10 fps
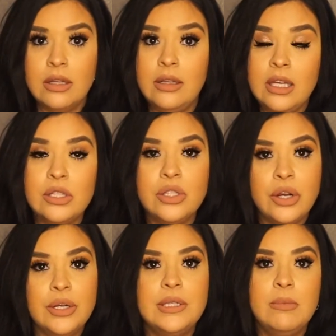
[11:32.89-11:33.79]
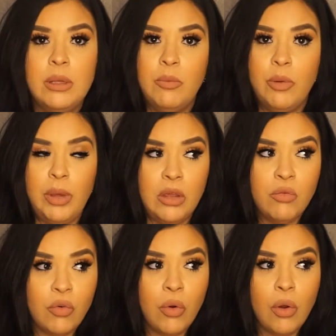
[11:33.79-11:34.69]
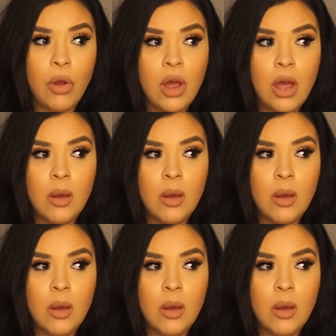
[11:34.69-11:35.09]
These started to be more painful,